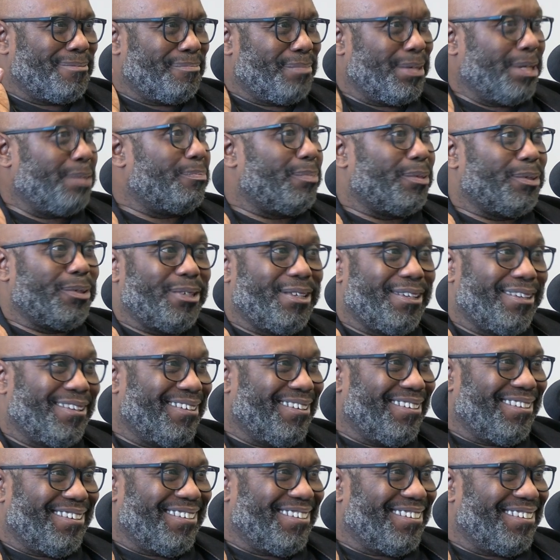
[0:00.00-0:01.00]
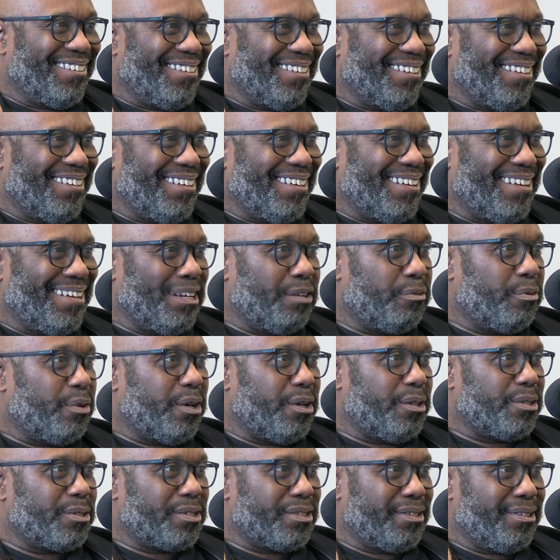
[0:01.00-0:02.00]
people than
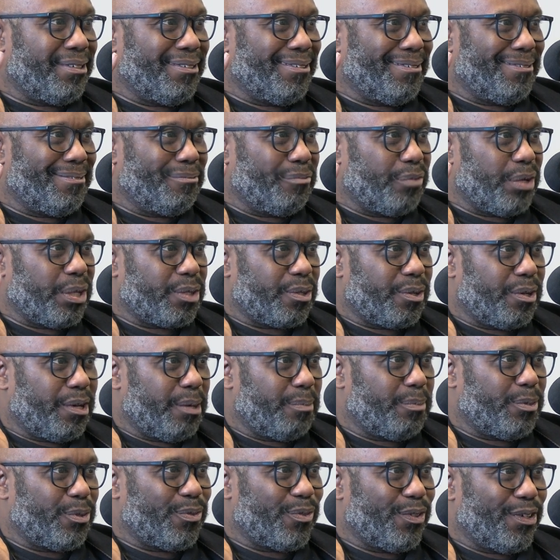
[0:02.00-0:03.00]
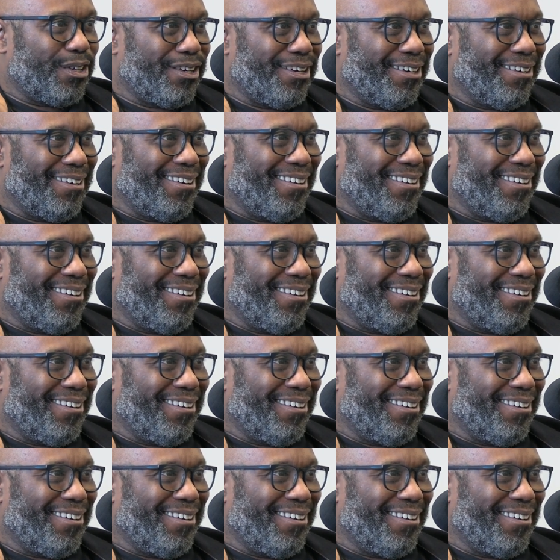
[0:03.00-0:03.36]
anywhere else in the Western Hemisphere.